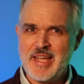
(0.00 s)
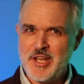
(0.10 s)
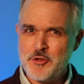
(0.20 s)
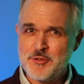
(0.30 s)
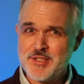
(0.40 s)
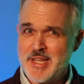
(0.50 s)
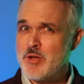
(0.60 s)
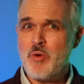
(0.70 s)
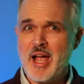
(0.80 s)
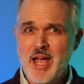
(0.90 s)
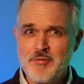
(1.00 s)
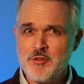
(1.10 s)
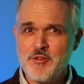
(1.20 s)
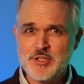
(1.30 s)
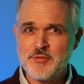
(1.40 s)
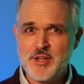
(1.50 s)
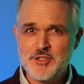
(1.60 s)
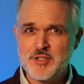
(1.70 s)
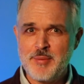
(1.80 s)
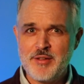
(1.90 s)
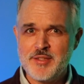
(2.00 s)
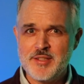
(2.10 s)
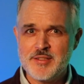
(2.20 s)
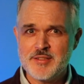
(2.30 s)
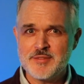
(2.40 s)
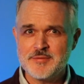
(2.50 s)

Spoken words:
Can you see why I have a reservation about this?